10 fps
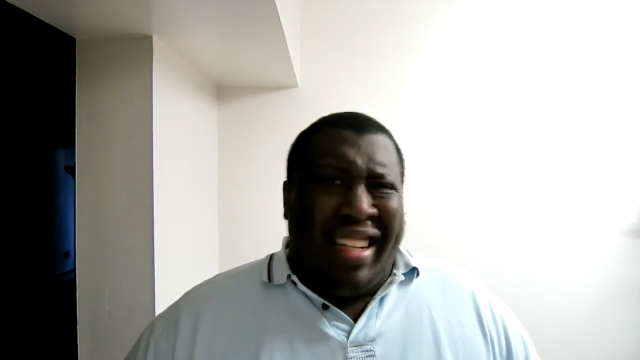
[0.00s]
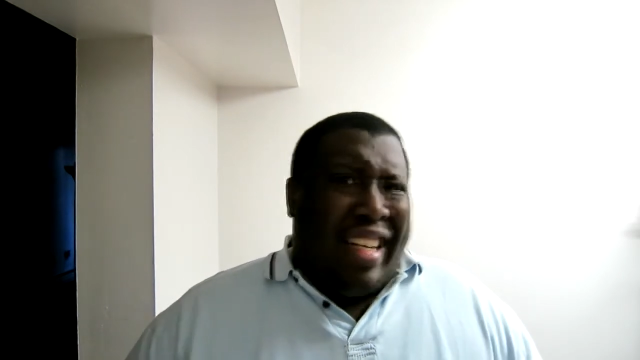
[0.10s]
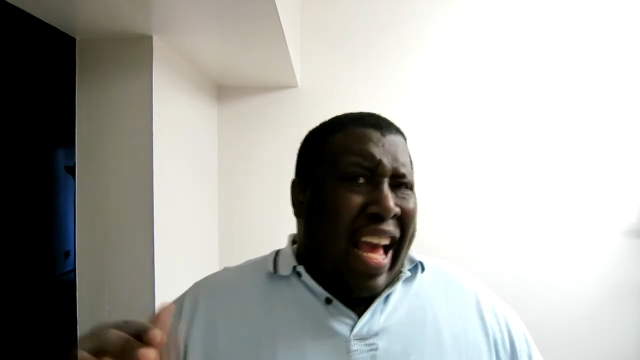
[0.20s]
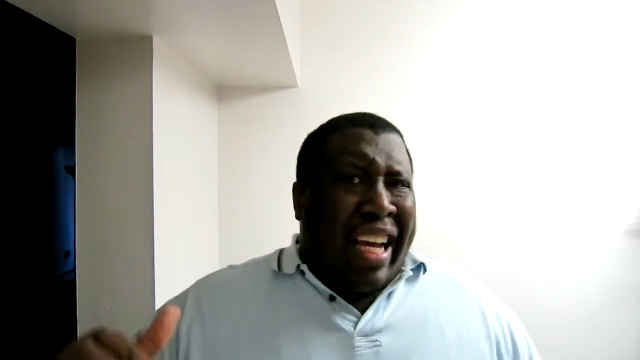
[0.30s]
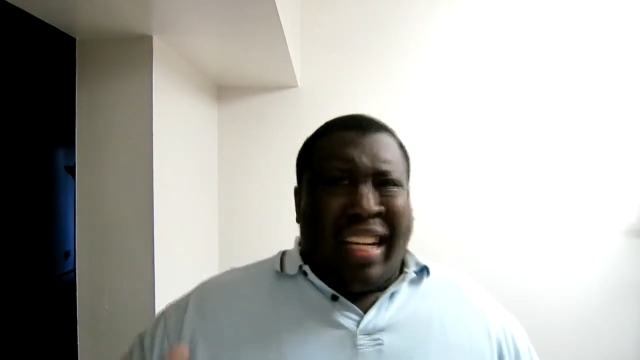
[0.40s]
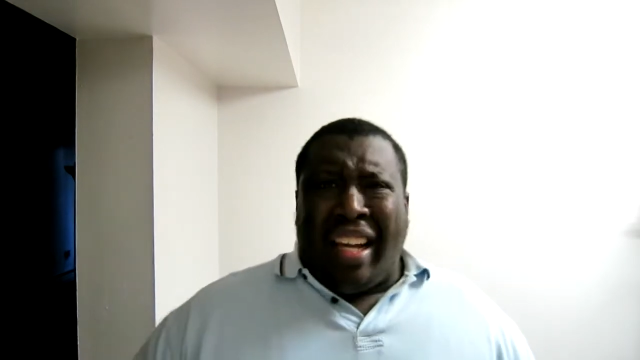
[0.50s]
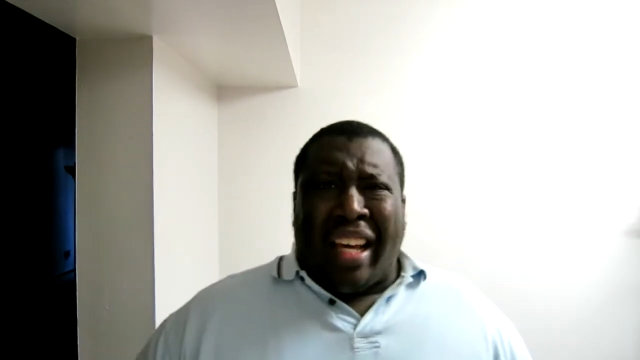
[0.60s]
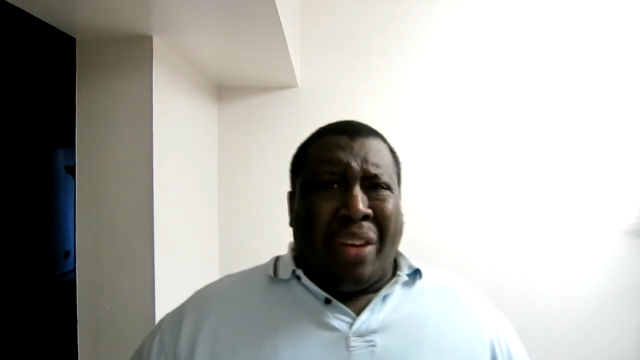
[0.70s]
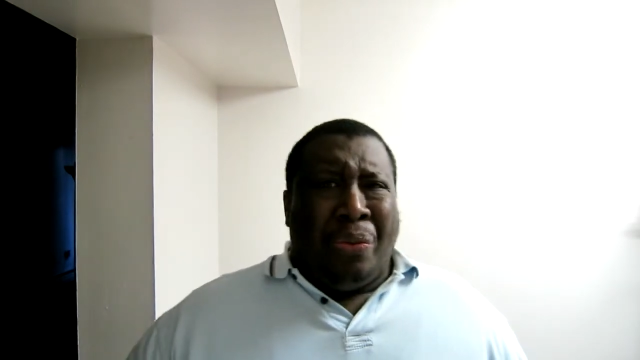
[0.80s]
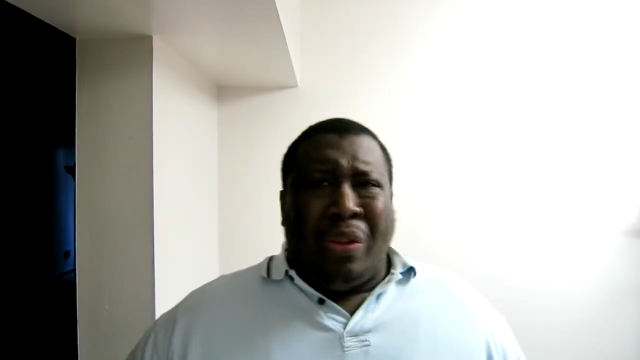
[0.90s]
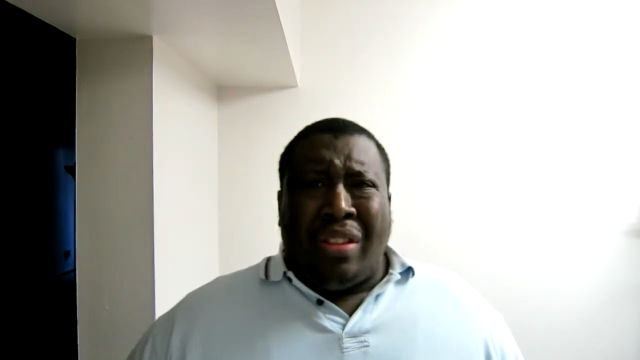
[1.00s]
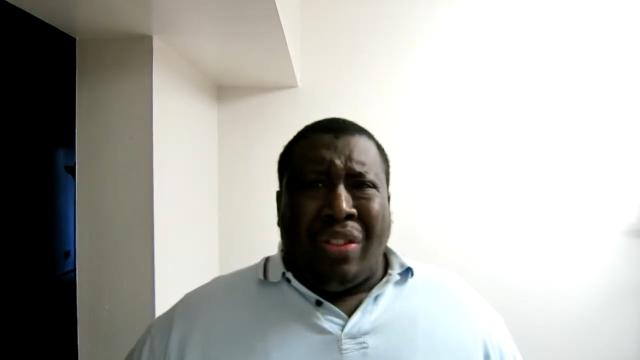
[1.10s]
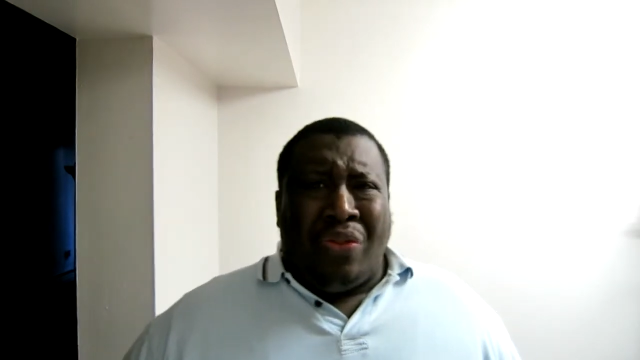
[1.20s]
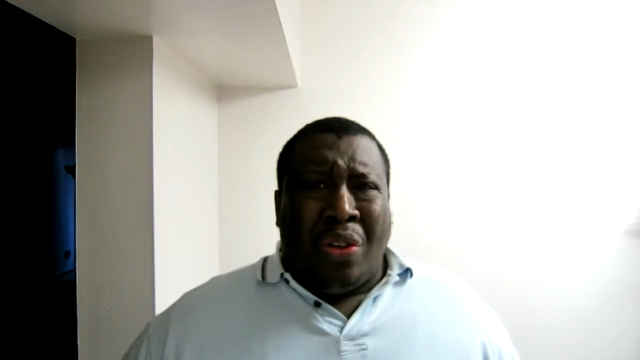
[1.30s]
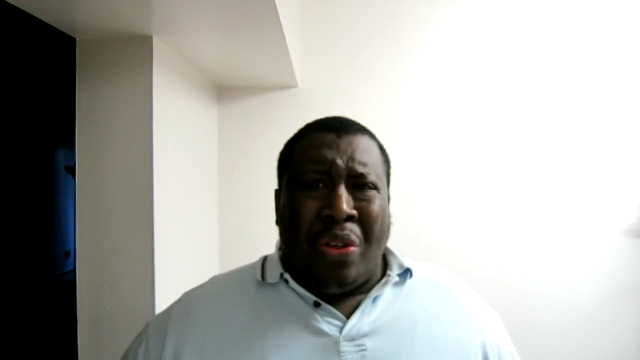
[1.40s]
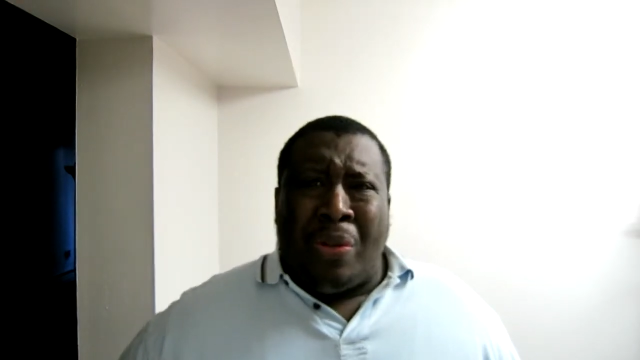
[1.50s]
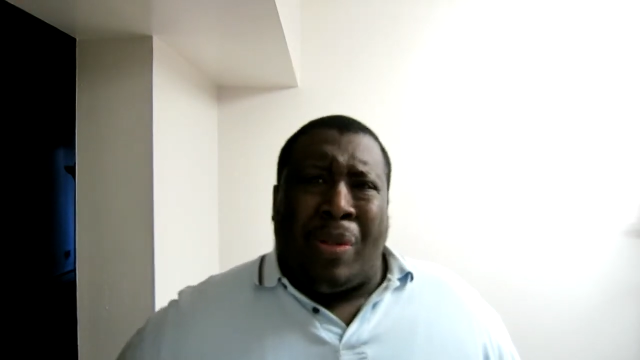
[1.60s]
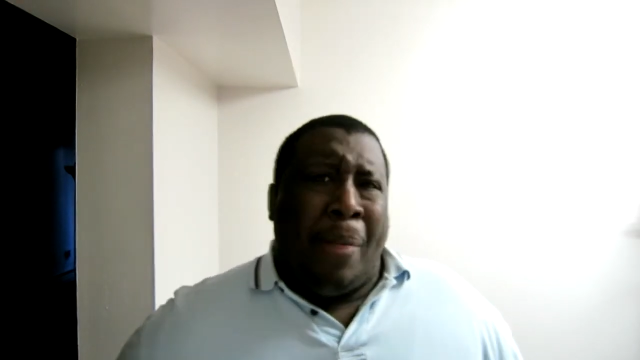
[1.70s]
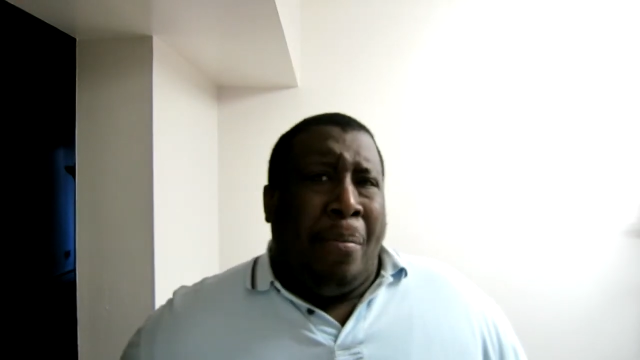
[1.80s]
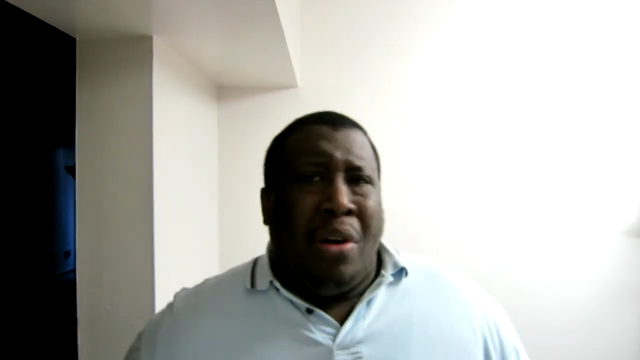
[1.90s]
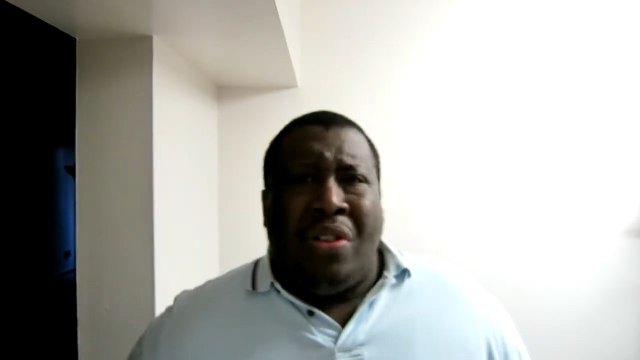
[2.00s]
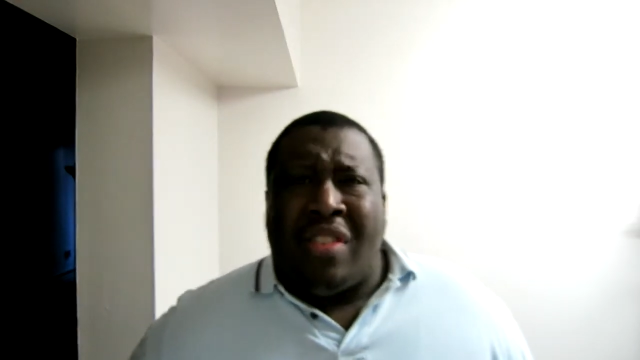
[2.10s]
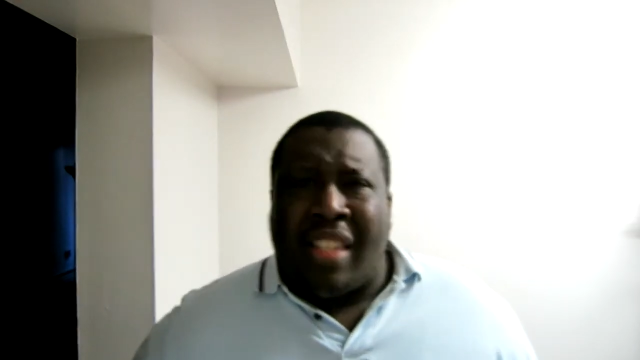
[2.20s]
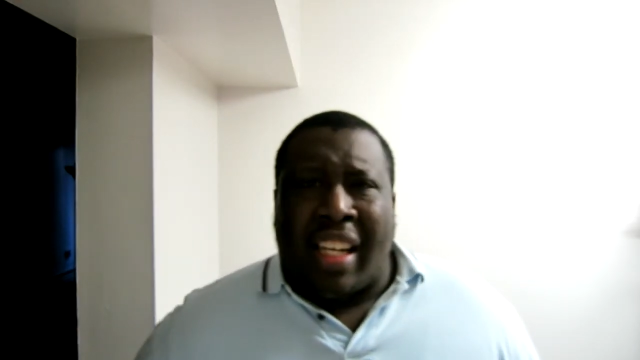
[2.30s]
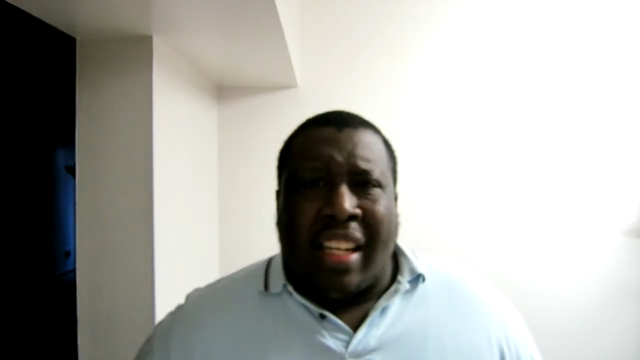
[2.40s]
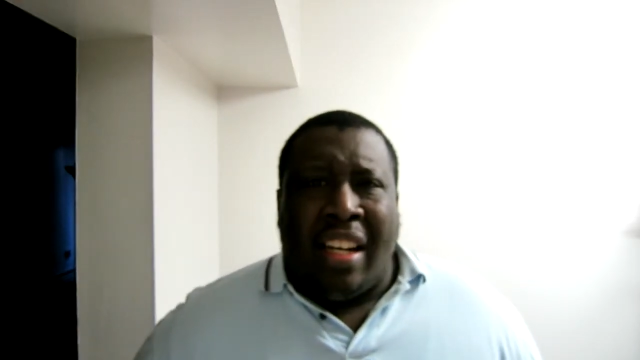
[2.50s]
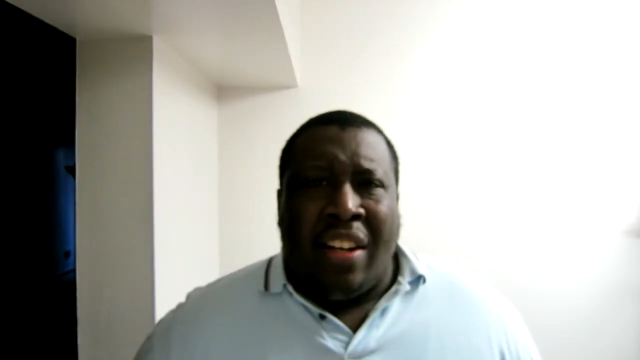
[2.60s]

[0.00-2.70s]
dangling like a wilted rose with the bones sticking